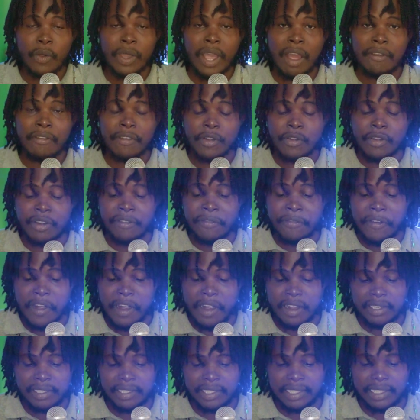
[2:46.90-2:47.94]
we have a
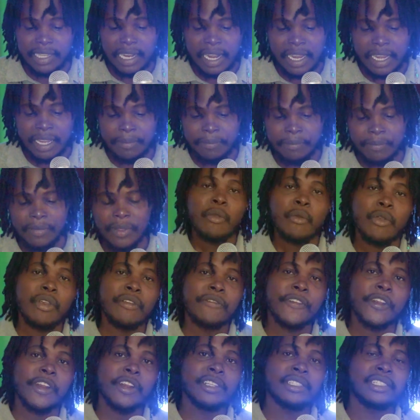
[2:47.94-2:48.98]
reverse time,
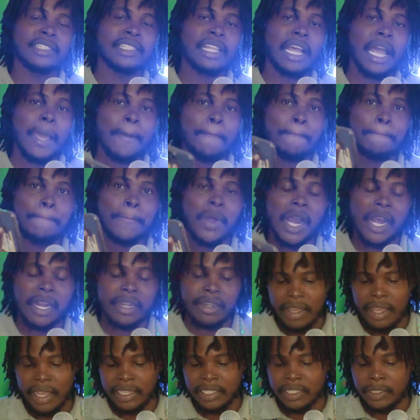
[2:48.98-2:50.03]
but
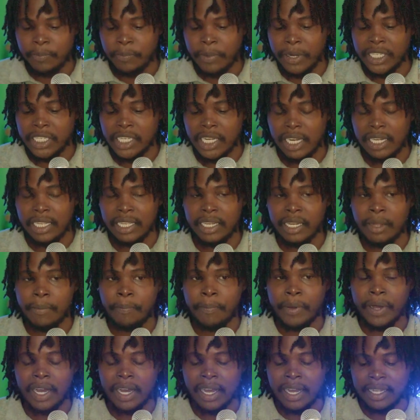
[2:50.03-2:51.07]
especially the
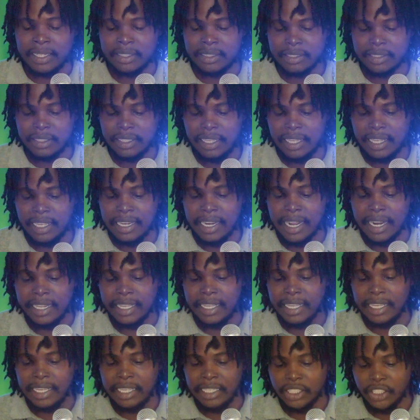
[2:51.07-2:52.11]
part in the
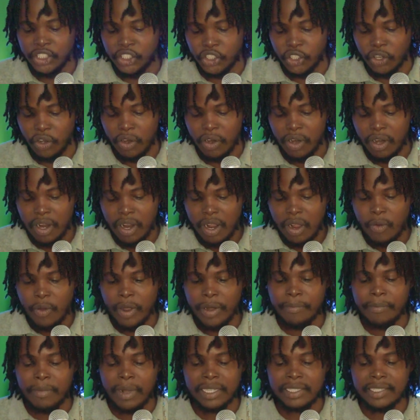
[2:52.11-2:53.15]
intro
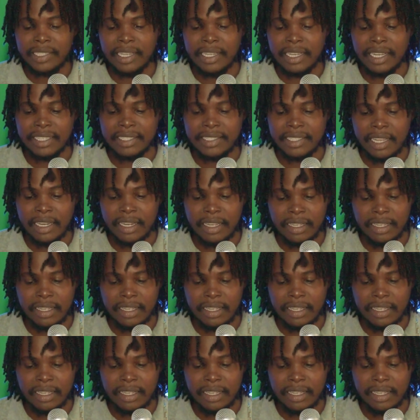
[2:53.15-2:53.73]
when Masicka said